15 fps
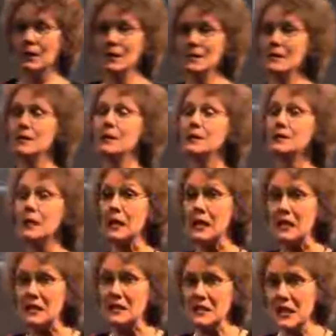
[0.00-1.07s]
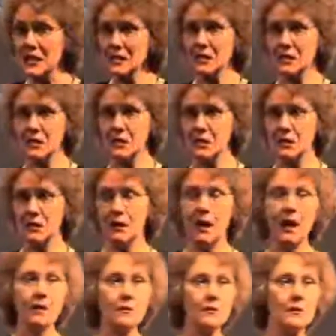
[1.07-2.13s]
It's a necessity.
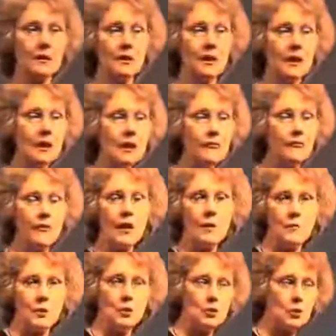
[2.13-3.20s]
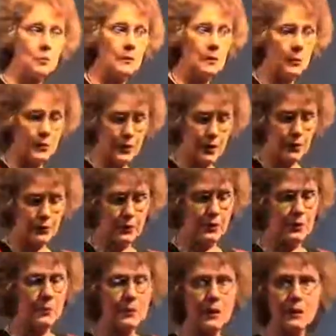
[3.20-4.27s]
I don't think any family should be without
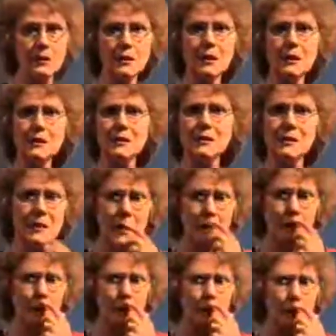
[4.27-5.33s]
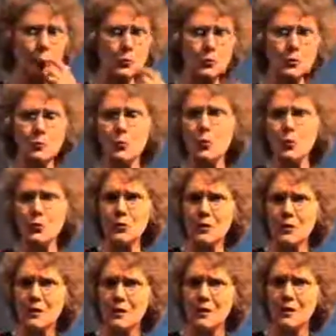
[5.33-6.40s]
this because it is the number one most
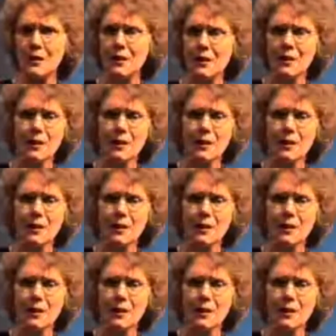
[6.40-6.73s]
important thing.